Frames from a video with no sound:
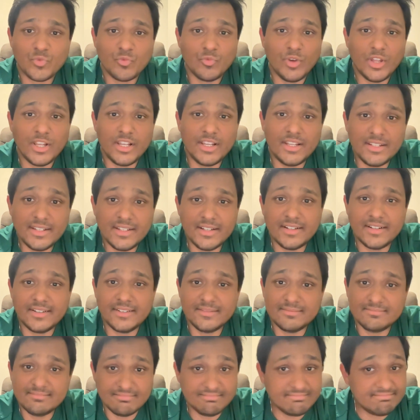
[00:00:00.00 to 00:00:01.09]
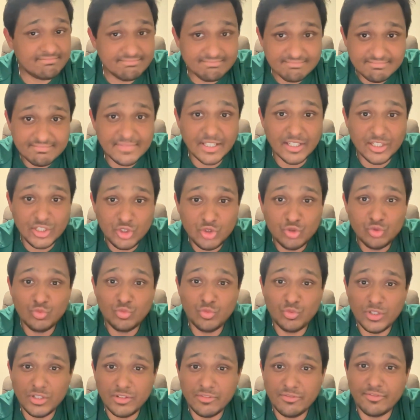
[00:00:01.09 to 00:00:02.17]
Well, you
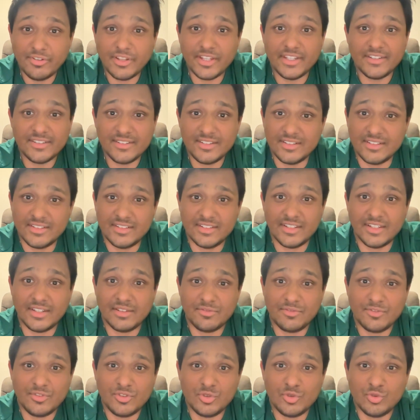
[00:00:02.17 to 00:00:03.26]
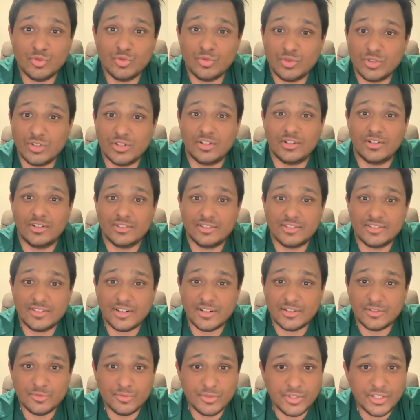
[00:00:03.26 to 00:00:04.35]
will face this if you
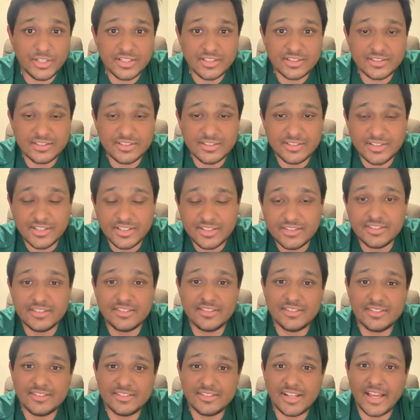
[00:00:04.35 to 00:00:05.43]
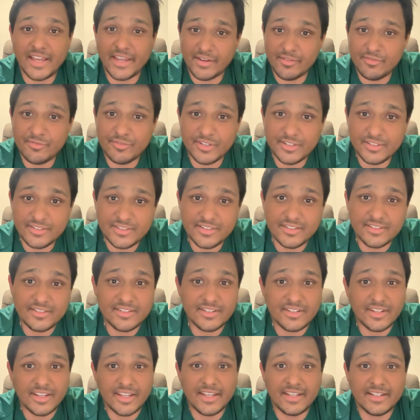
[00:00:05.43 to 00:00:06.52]
start doing consultations. I have faced
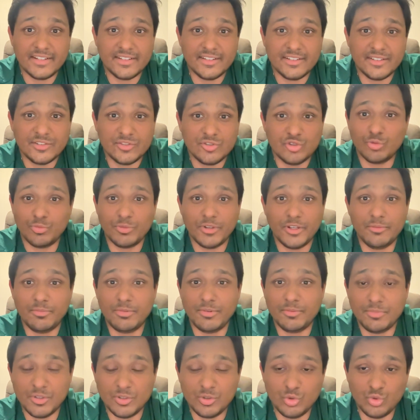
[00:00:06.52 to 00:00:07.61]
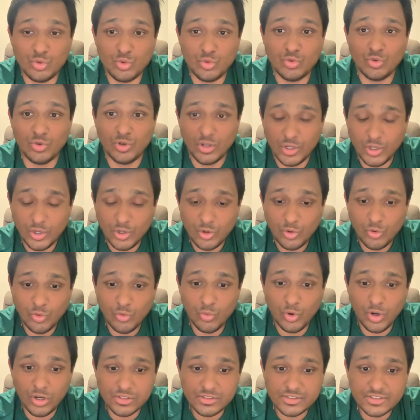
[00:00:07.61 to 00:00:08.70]
it, and so many people who
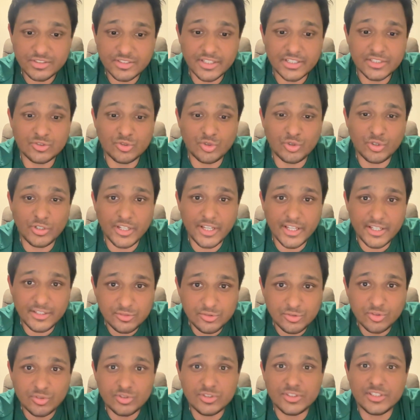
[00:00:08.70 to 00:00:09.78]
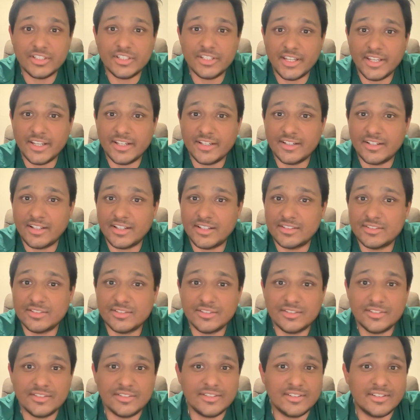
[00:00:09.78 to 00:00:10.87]
watch Exotic Astrology and
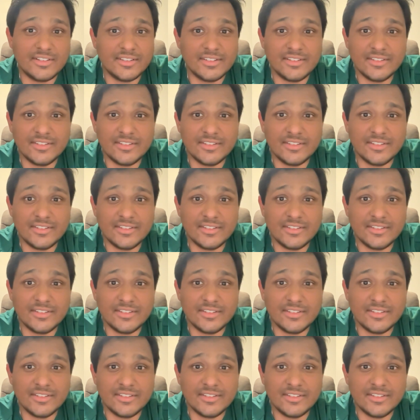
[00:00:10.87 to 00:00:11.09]
other